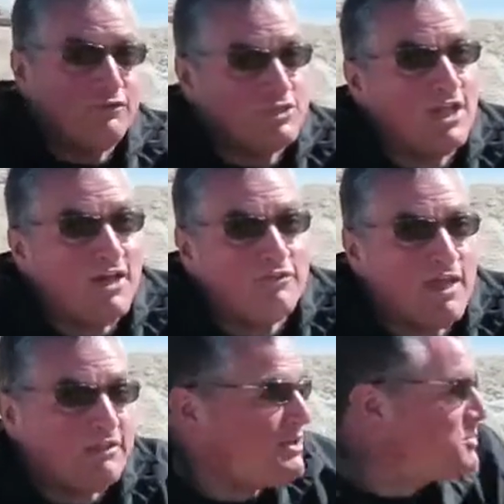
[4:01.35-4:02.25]
If there's enough of
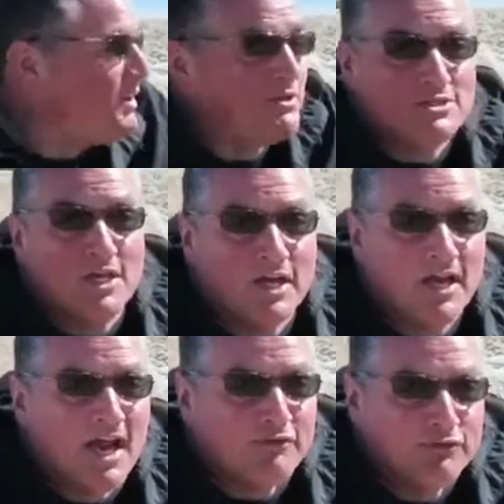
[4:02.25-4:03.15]
it, this one there's not
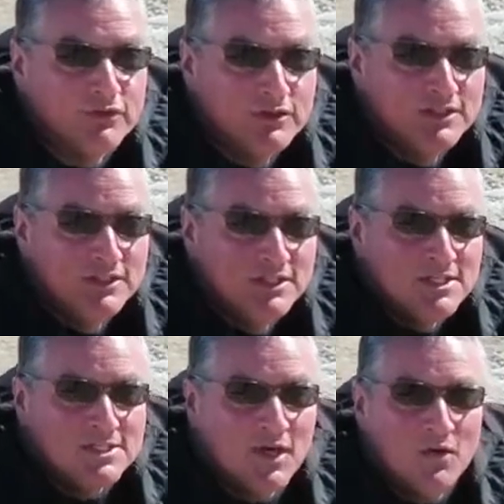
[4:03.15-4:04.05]
enough.
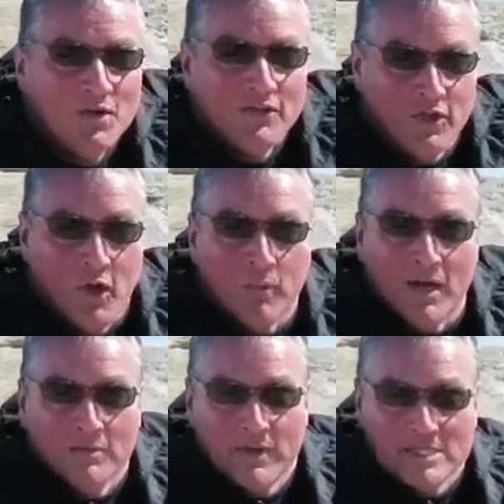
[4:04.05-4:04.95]
So the old
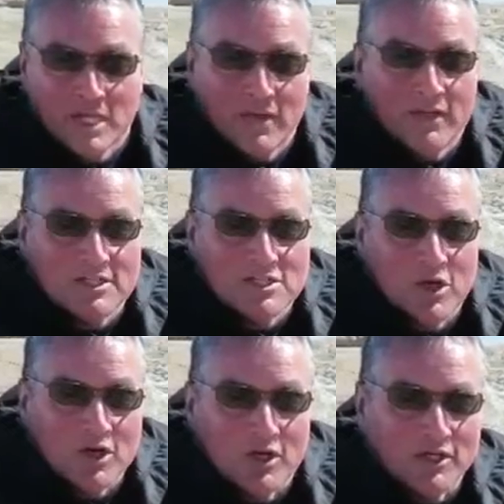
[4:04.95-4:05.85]
one we saw there is
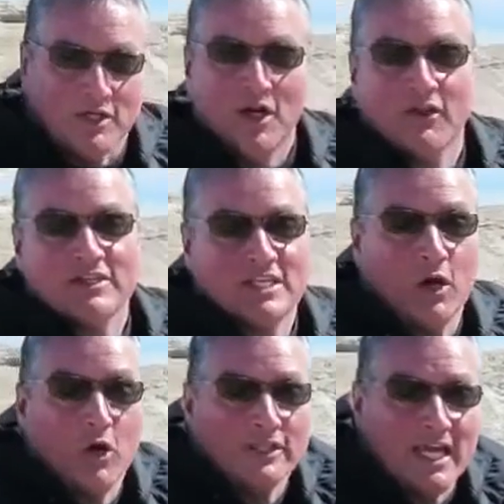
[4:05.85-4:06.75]
Stroker. You can call this the
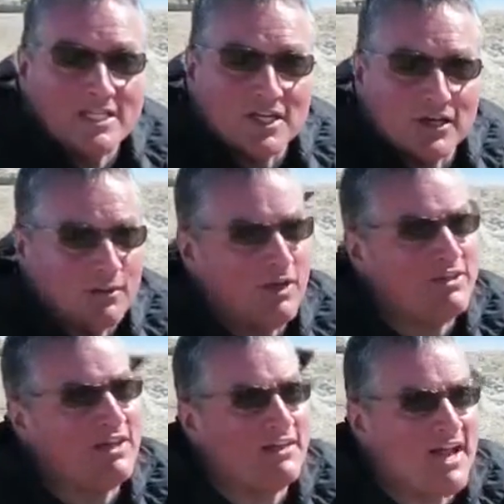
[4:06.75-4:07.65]
old geyser. What do
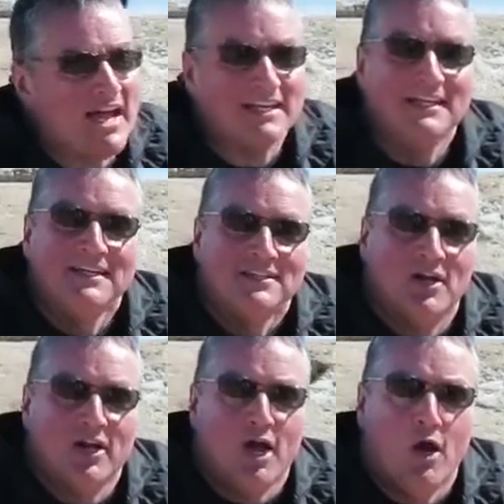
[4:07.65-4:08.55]
you think of that?
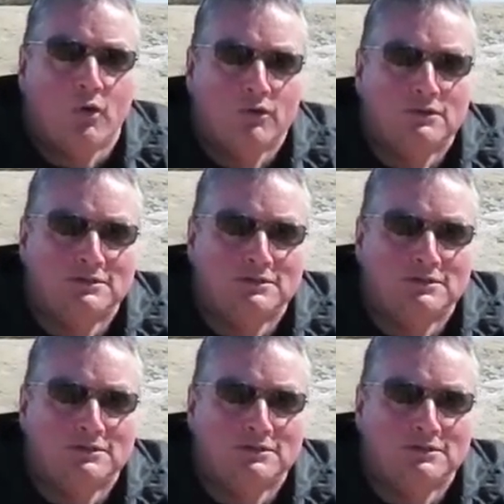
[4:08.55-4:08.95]
There you go.